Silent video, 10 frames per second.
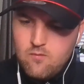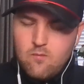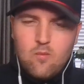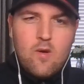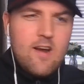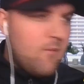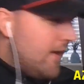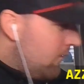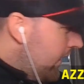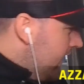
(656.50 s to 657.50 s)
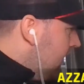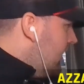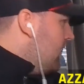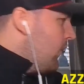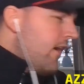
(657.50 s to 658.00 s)
We're
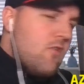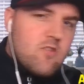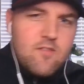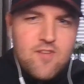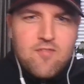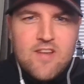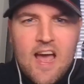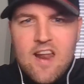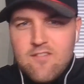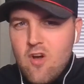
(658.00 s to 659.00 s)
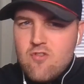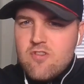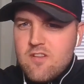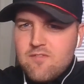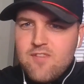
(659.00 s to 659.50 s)
150 out of
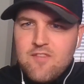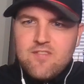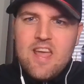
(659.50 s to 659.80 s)
150.